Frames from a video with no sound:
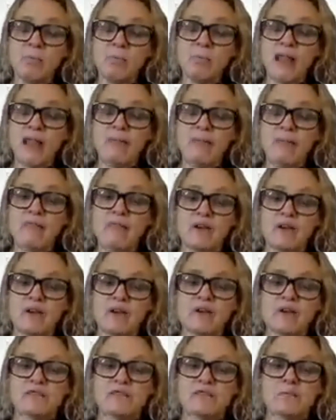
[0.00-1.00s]
Our plan,
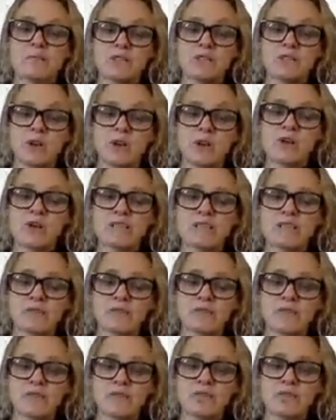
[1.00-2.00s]
though, is that the majority
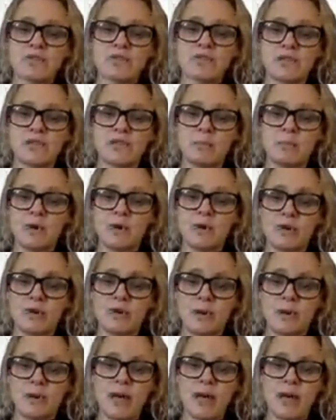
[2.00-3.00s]
of your study
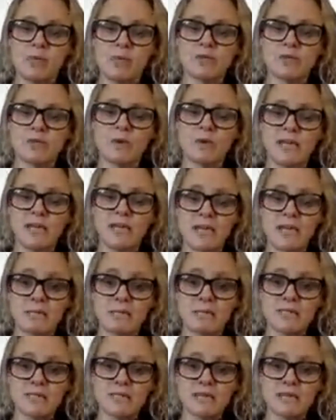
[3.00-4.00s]
programme hours will
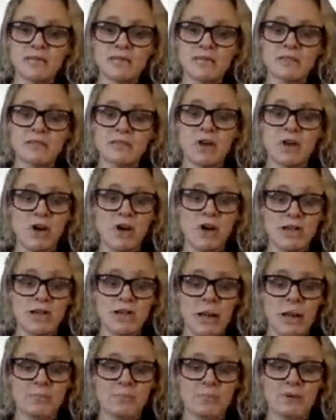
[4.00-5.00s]
either be delivered
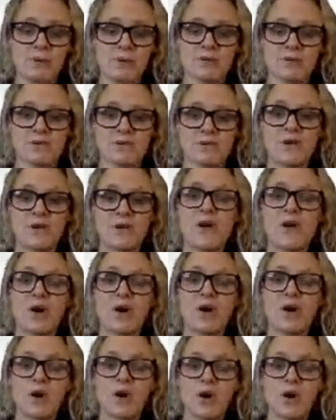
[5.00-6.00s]
on campus
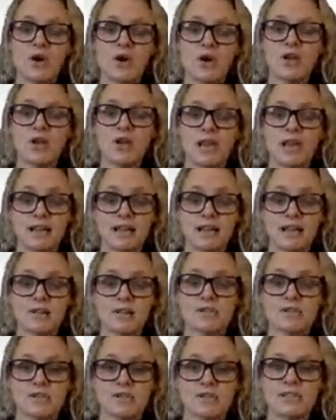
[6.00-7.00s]
or, like
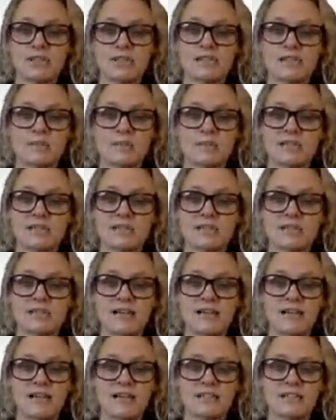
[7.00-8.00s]
you're talking to me
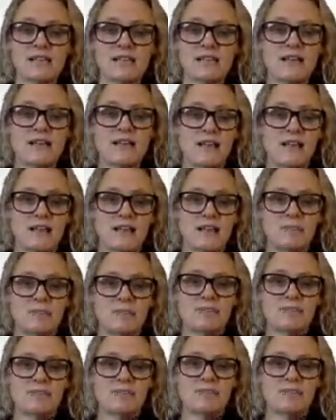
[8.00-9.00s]
tonight,
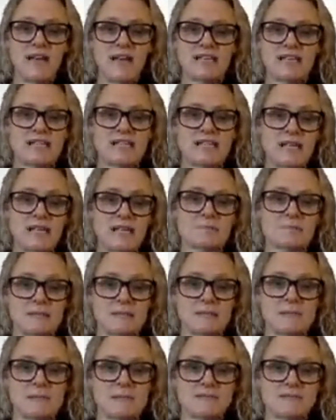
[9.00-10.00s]
um, via Teams.
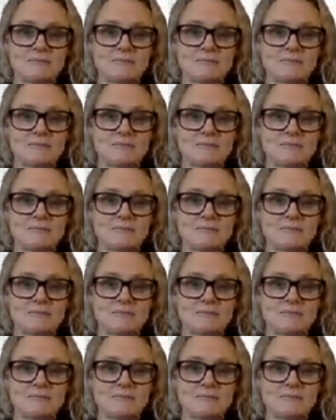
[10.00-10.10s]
